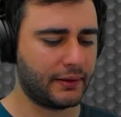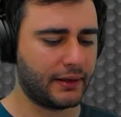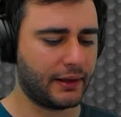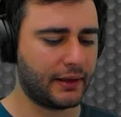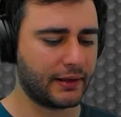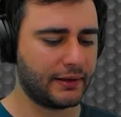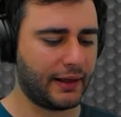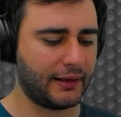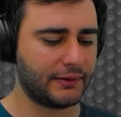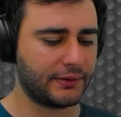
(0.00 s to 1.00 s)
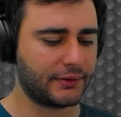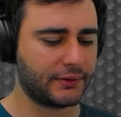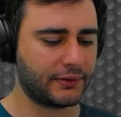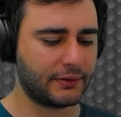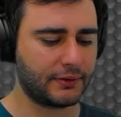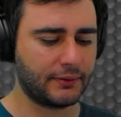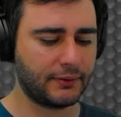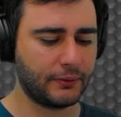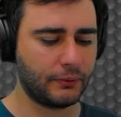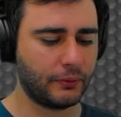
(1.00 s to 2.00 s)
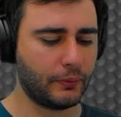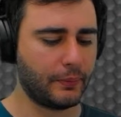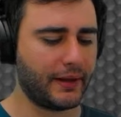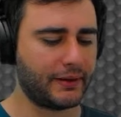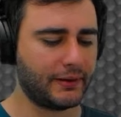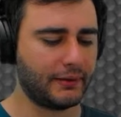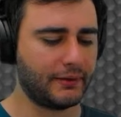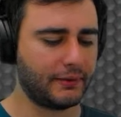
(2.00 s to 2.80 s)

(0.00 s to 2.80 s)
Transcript: arctangent 2 method